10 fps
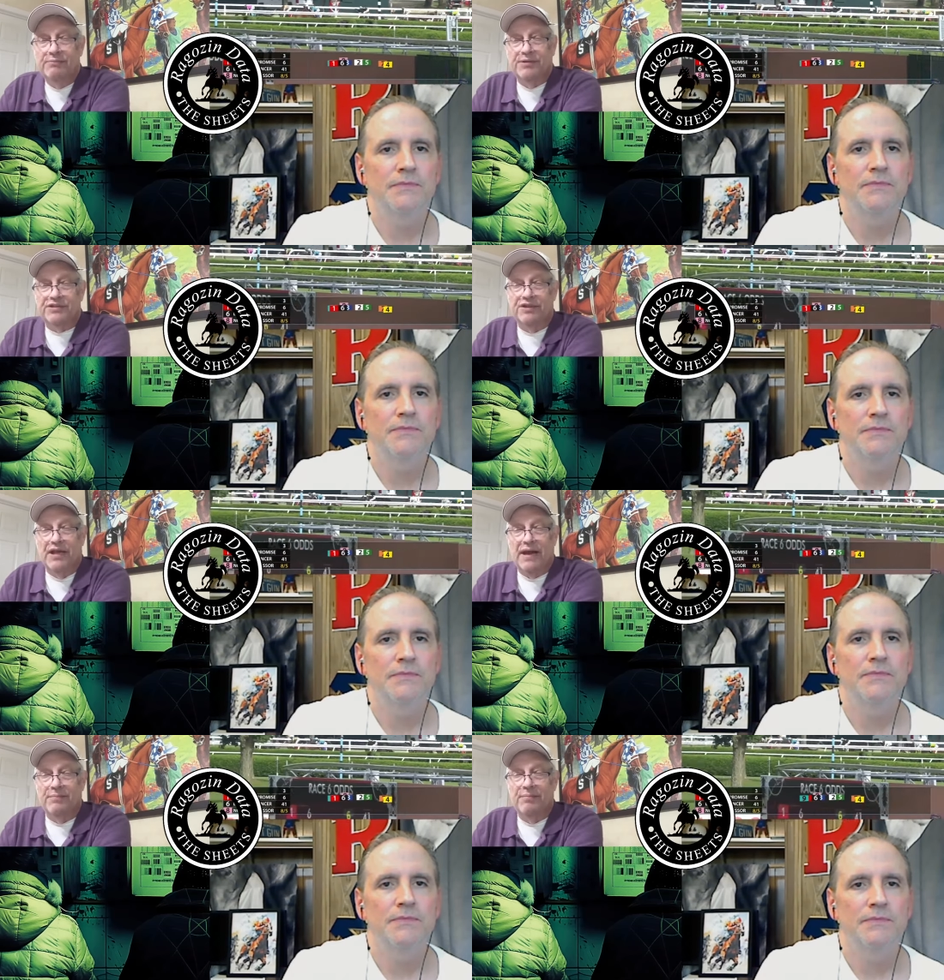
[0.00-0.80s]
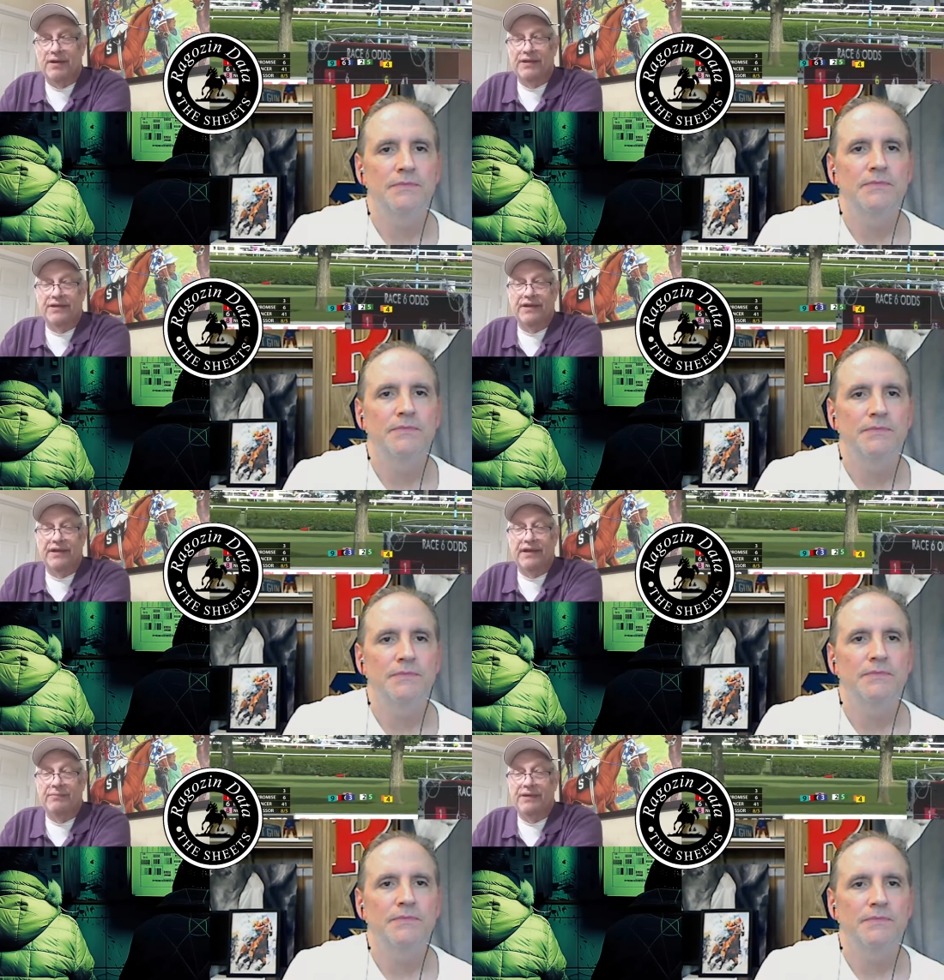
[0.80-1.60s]
Speaker 1: Puts a lot of money in the
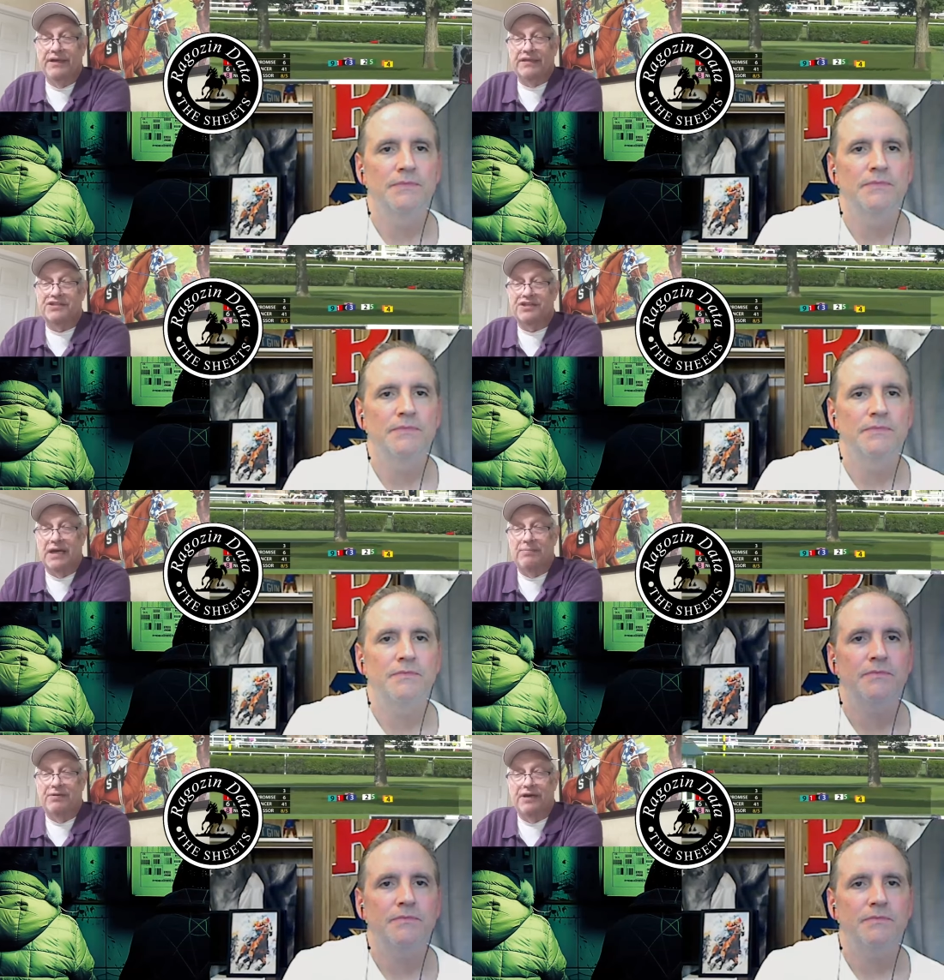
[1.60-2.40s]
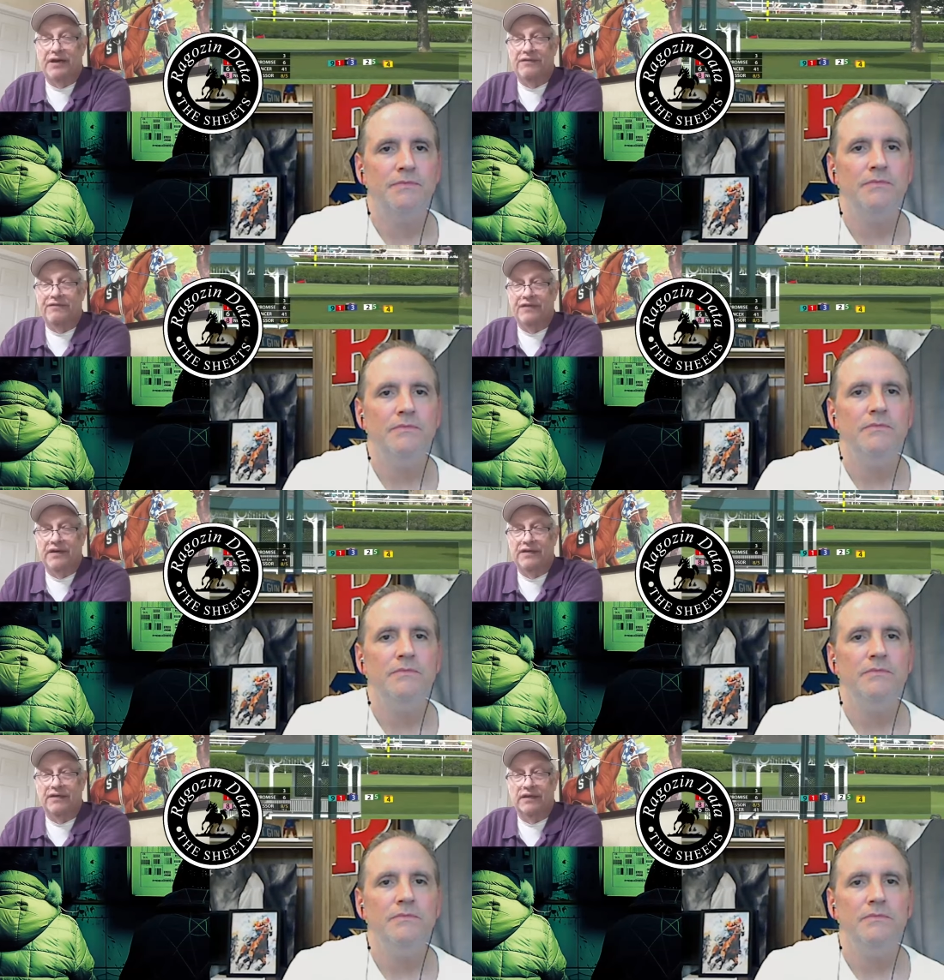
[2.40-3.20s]
game. He had Cyberknife,
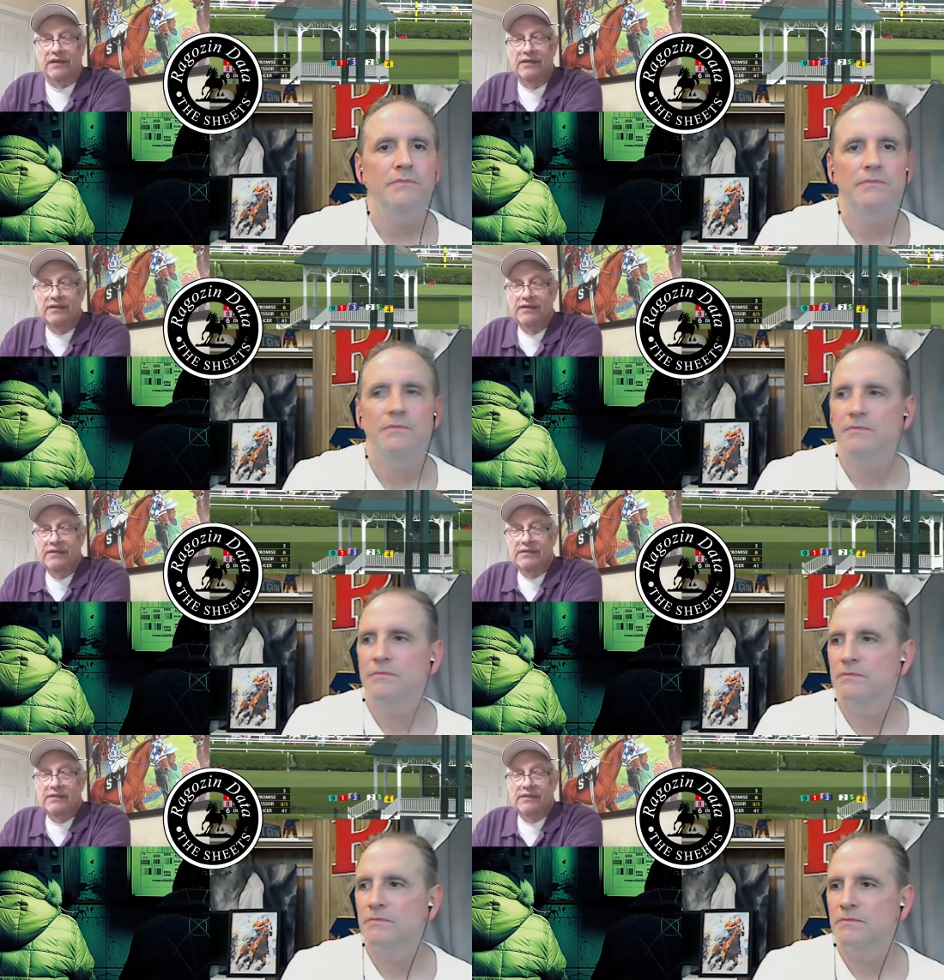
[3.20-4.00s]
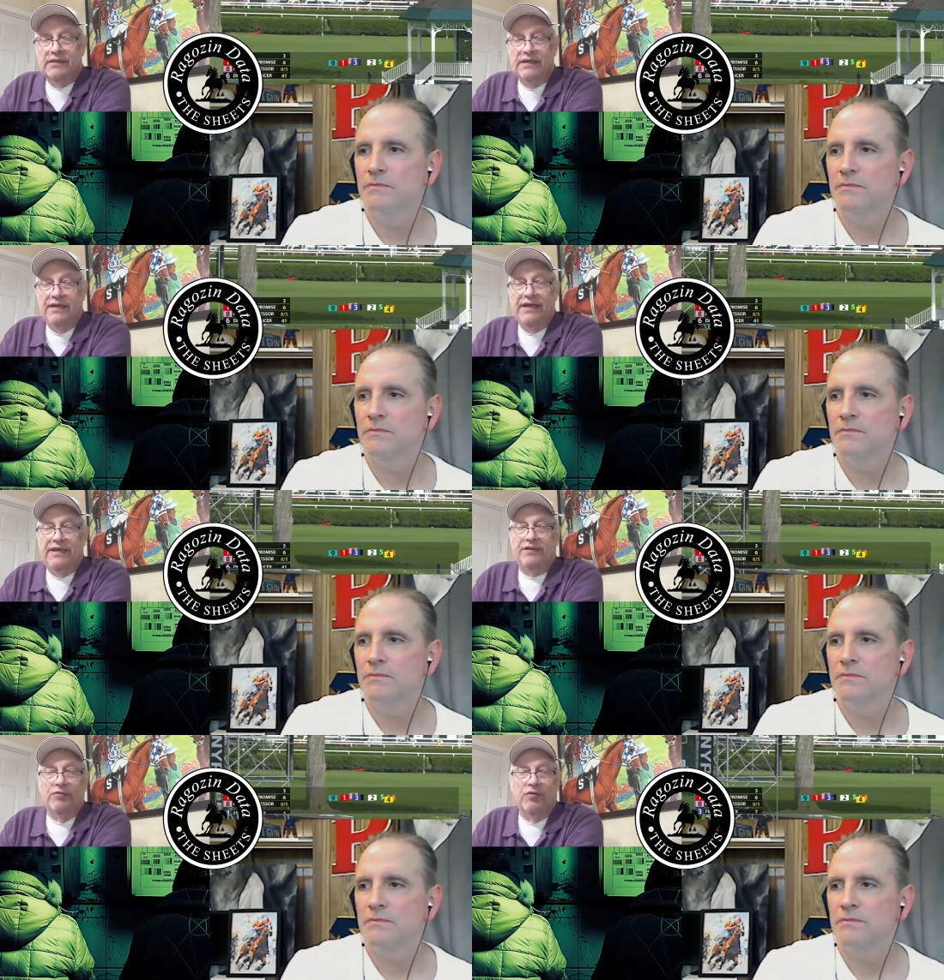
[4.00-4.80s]
and uh, he
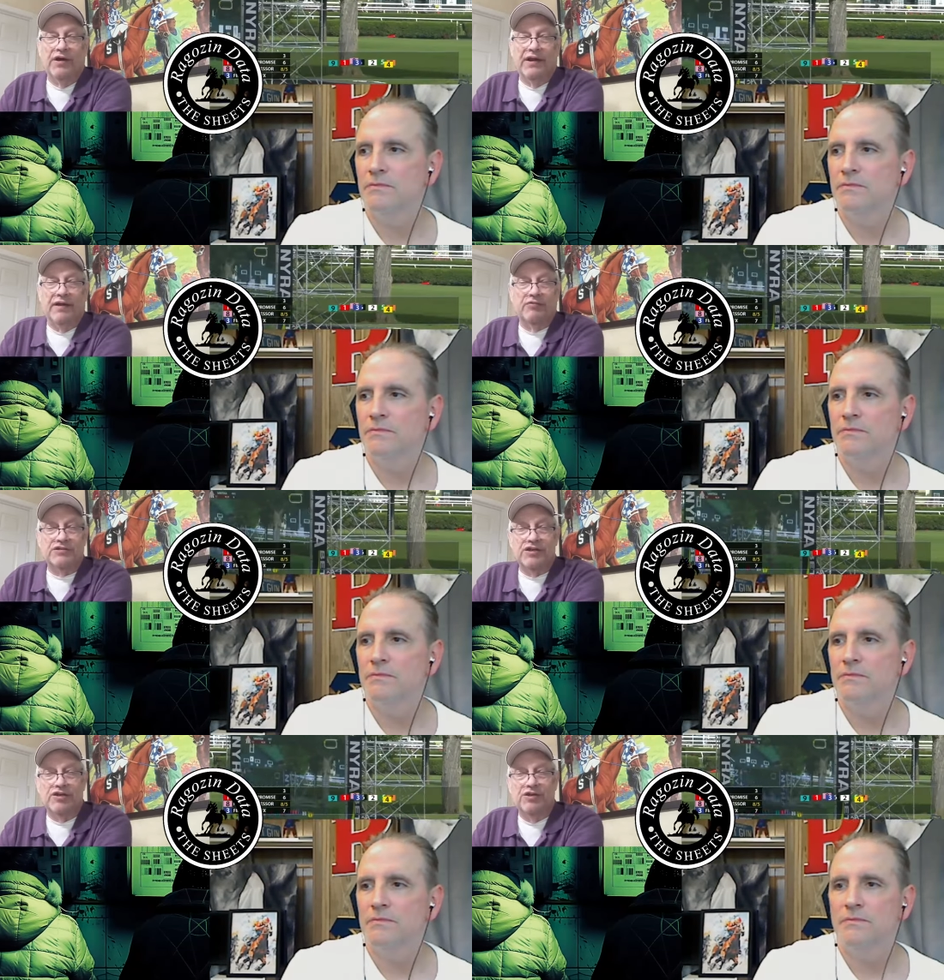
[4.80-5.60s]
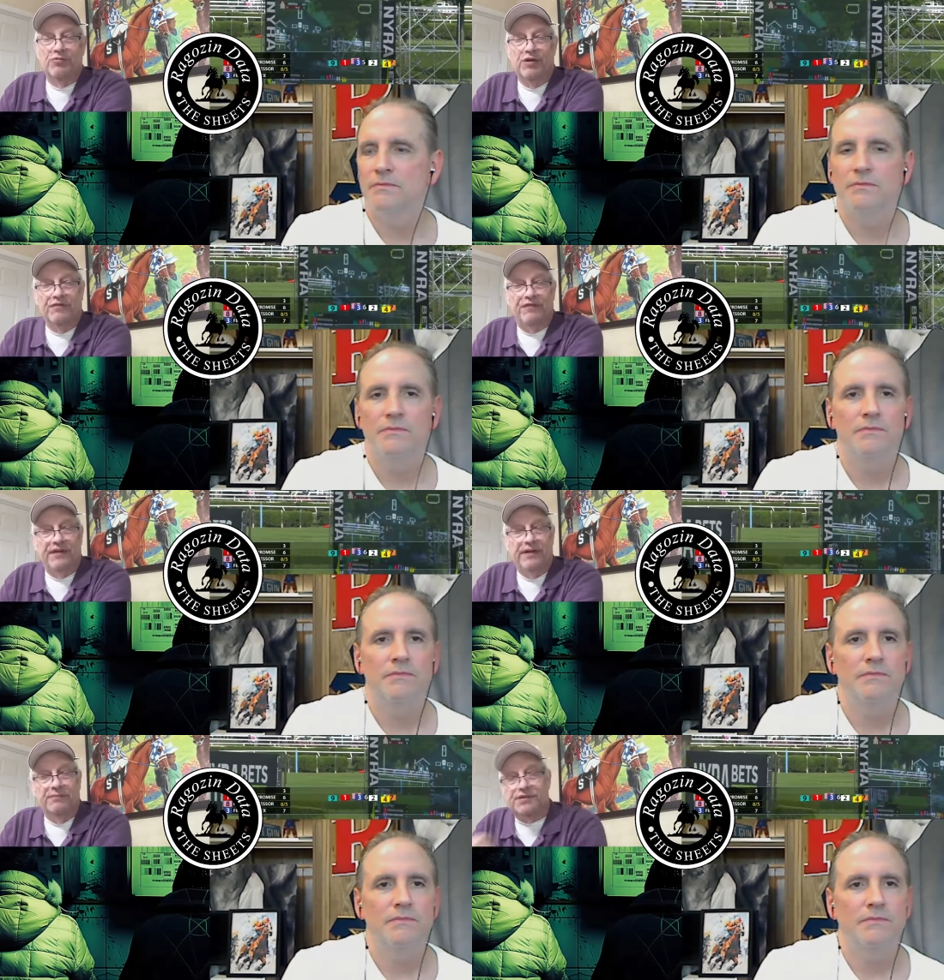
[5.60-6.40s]
needed the win, and it was a good win for
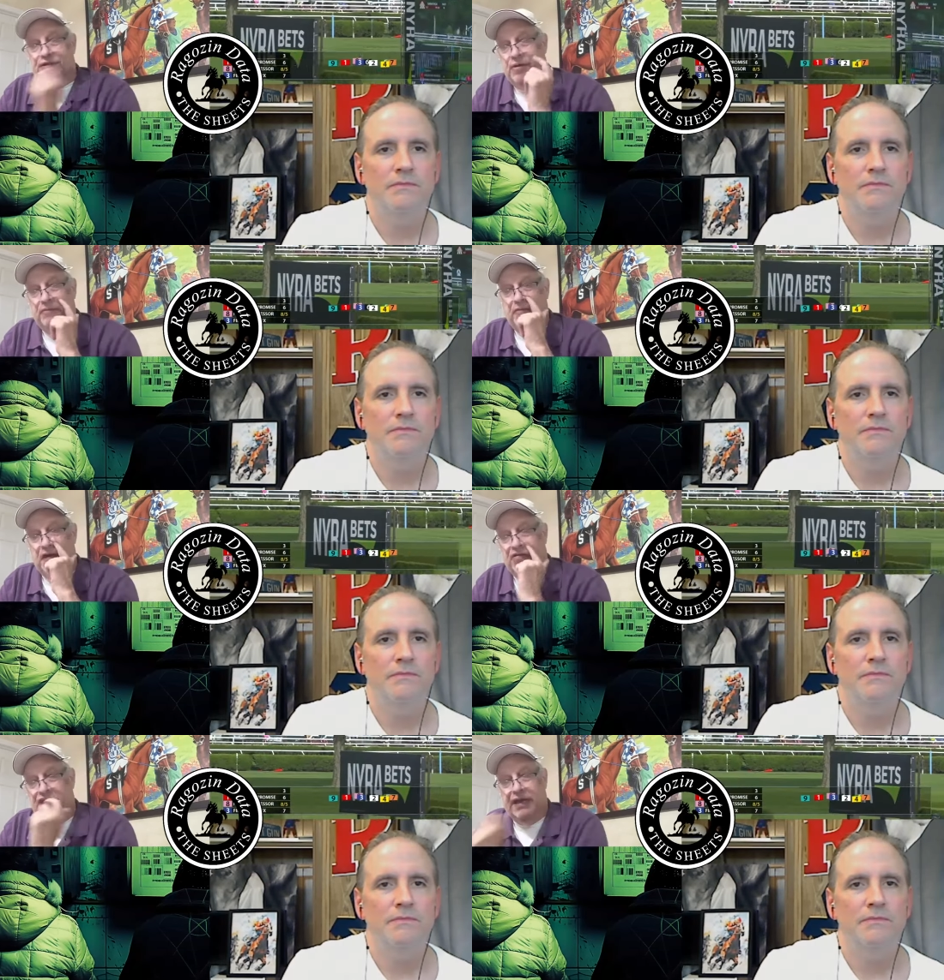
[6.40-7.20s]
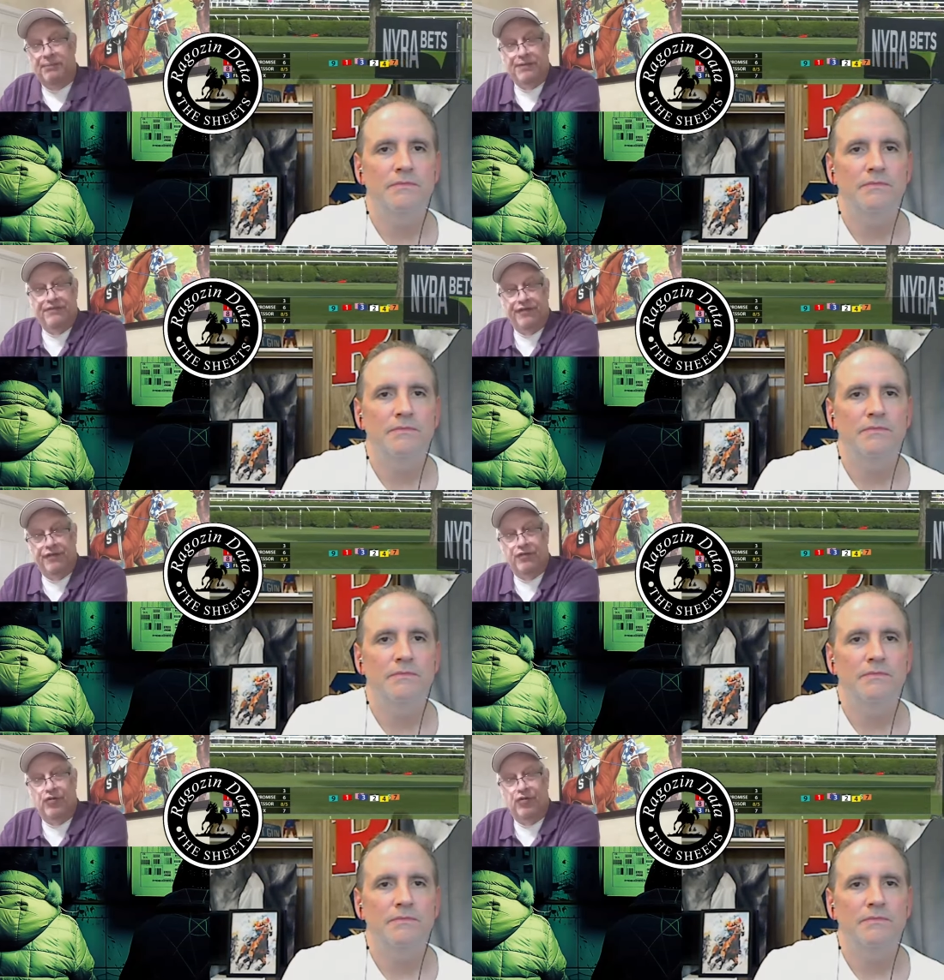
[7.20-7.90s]
him, so I'm very happy for the,